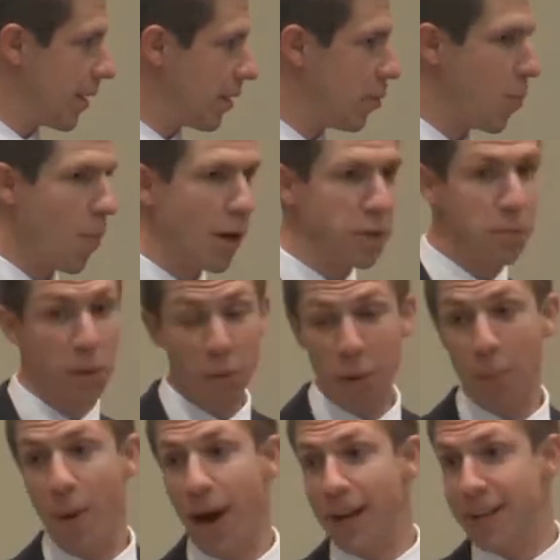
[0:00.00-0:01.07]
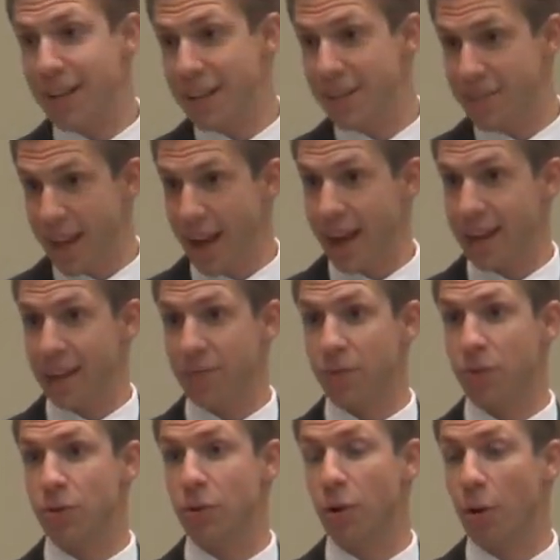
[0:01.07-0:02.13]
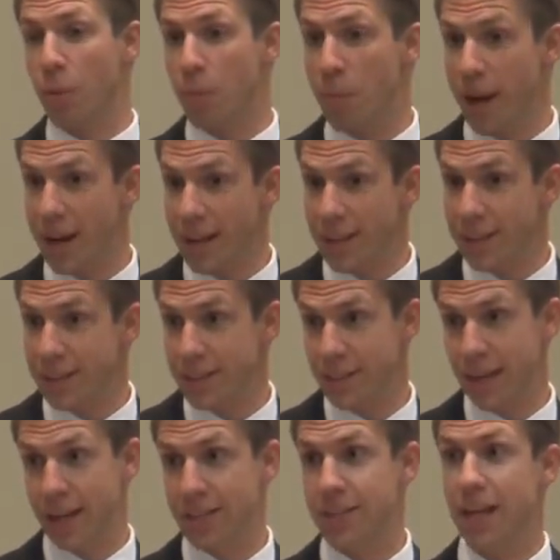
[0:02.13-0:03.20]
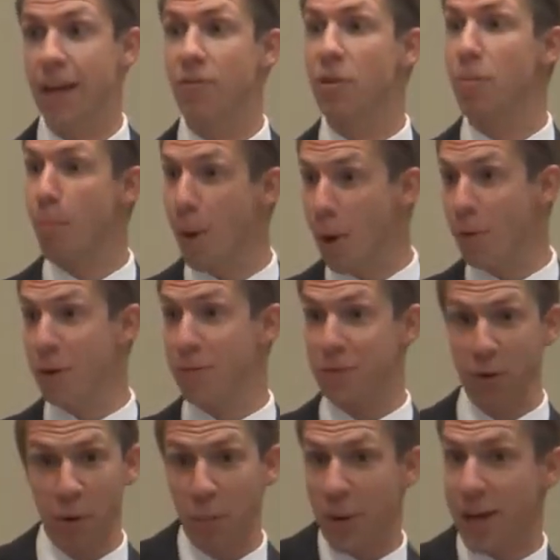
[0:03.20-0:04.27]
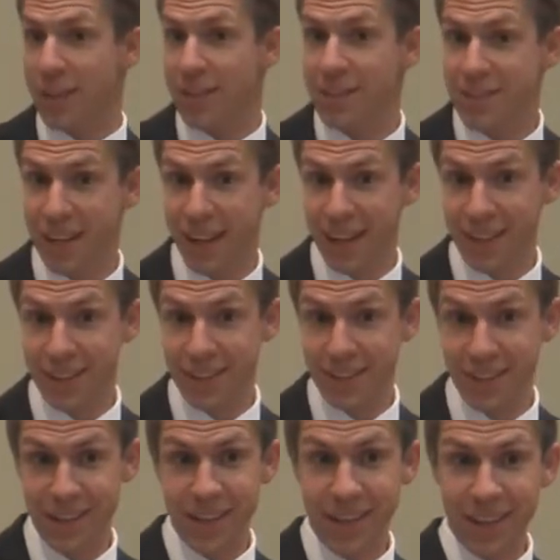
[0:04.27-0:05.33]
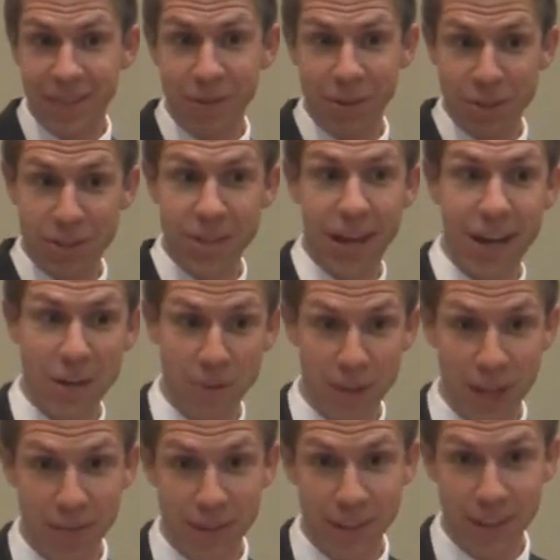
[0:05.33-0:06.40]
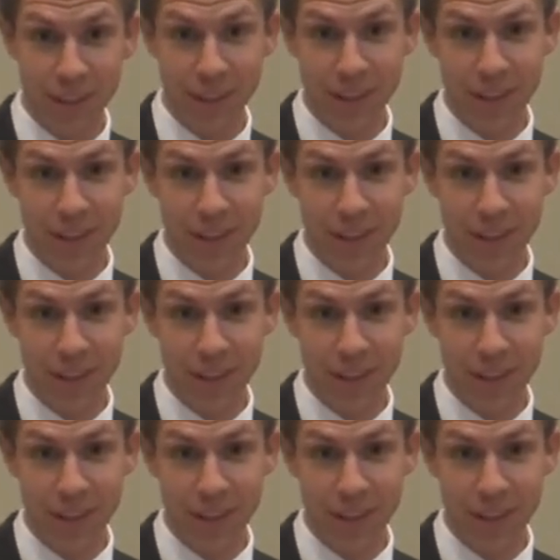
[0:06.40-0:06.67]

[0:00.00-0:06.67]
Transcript: You must be reminded of that if you're to obey this text and have the motive to obey this text in verses 9 to 11.